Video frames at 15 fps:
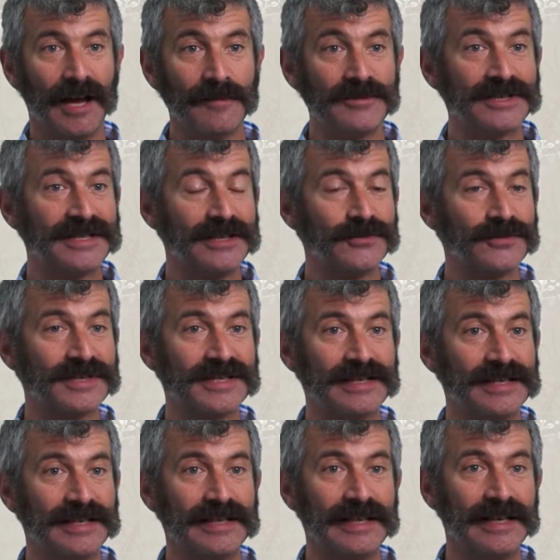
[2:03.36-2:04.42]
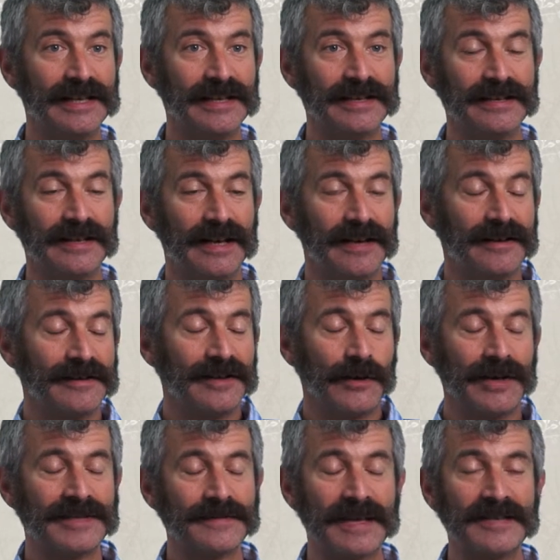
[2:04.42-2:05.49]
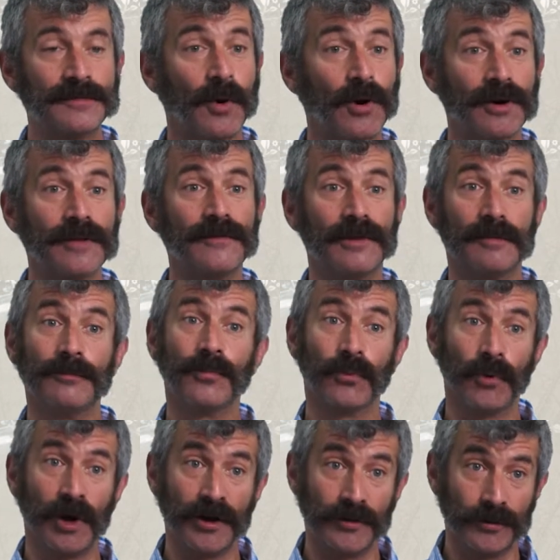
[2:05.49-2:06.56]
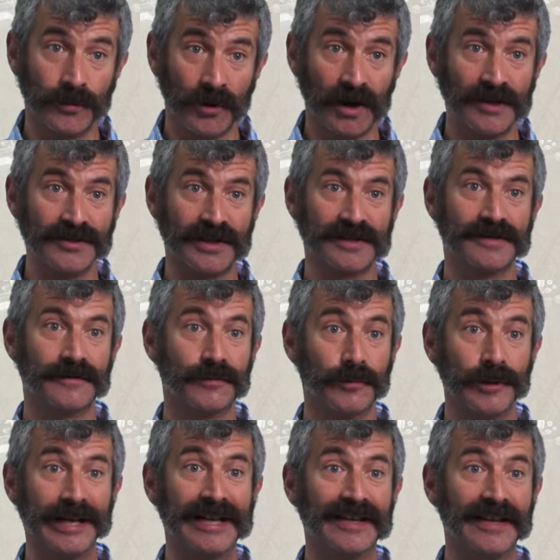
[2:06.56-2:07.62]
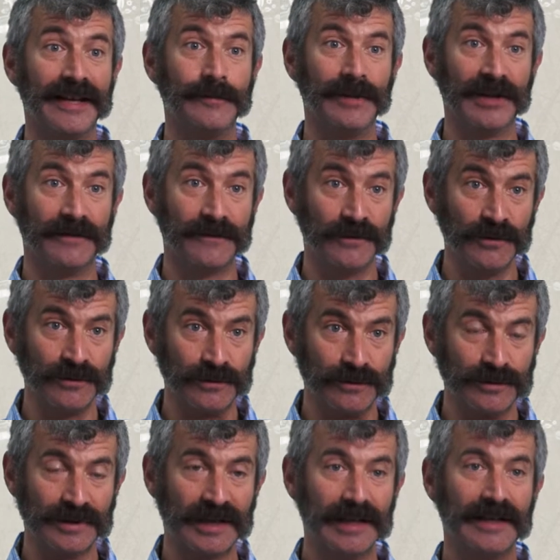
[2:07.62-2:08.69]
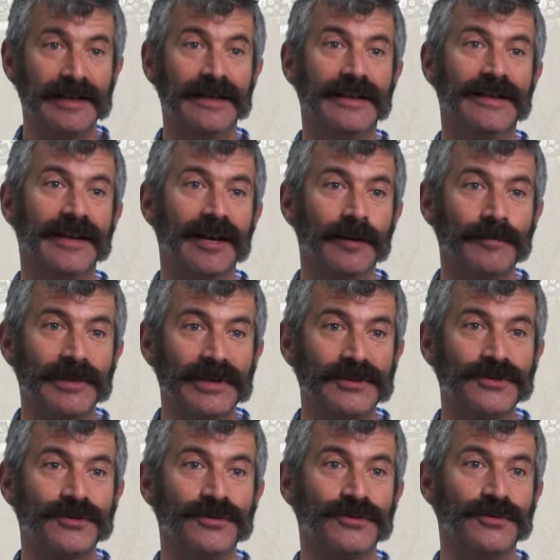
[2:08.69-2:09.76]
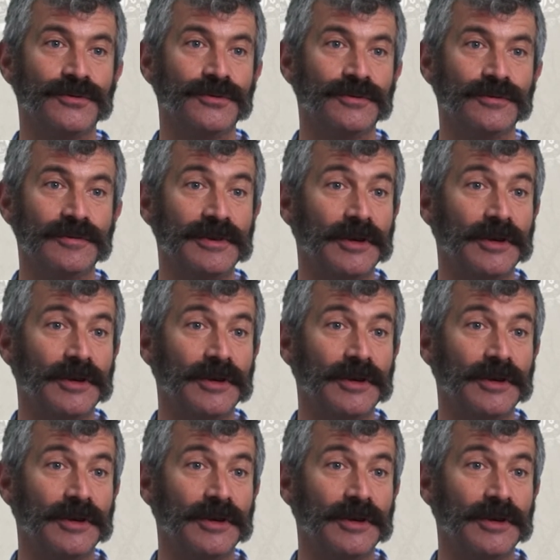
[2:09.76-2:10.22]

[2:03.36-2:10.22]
I'm just interested in, uh, you know, as, as part of a broader project of reclaiming food in helping to,